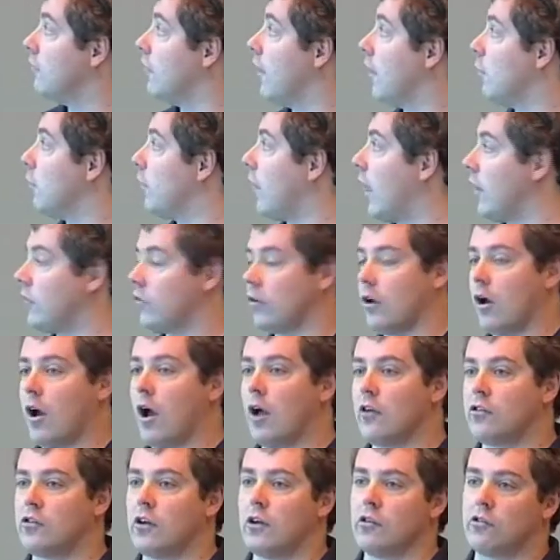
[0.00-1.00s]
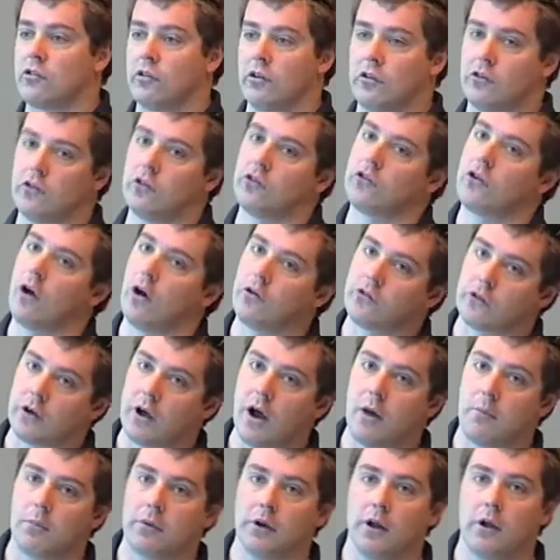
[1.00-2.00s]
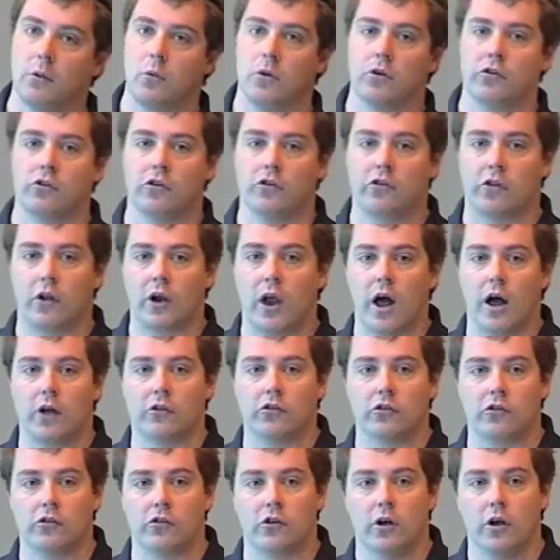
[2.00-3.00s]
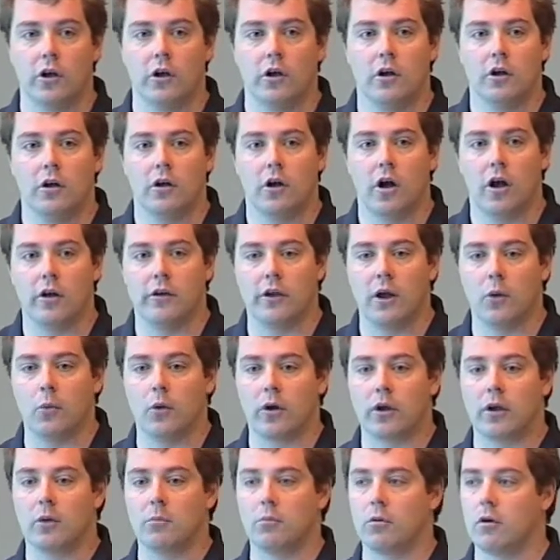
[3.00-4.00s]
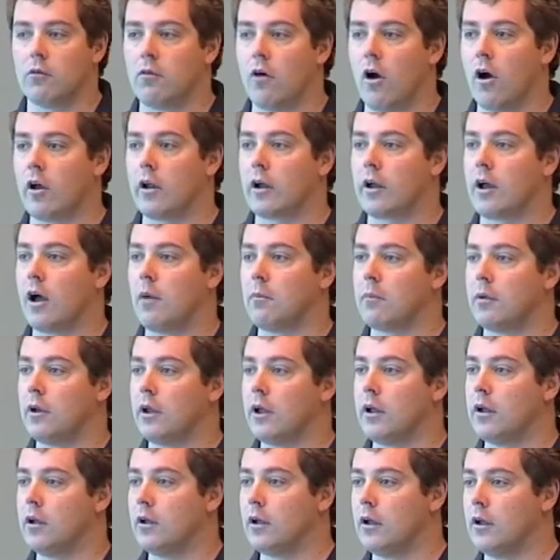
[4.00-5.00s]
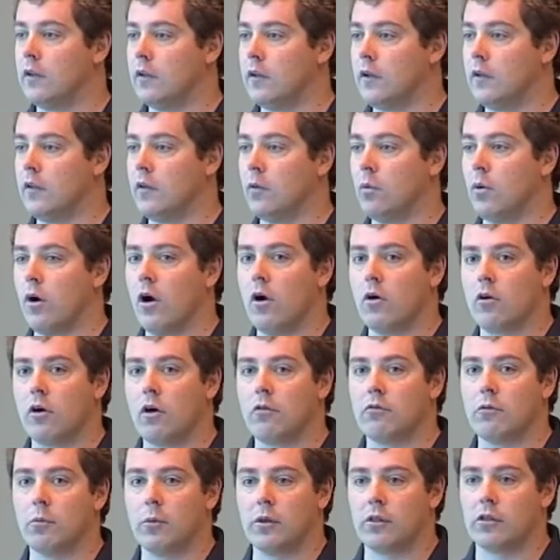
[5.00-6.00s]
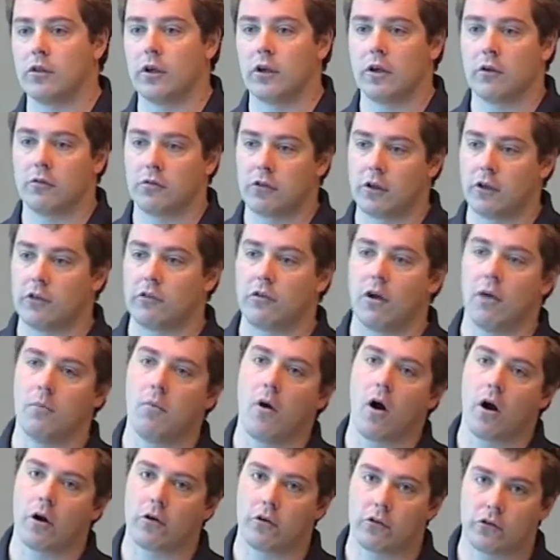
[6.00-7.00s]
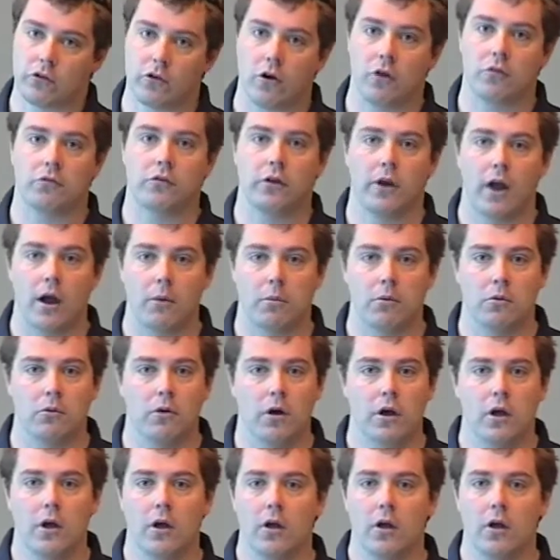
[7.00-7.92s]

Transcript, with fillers: That, that's a, essentially Cisco as a company, which is the largest Uh, networking provider company in, in the world. Often we think of things like Microsoft and Apple.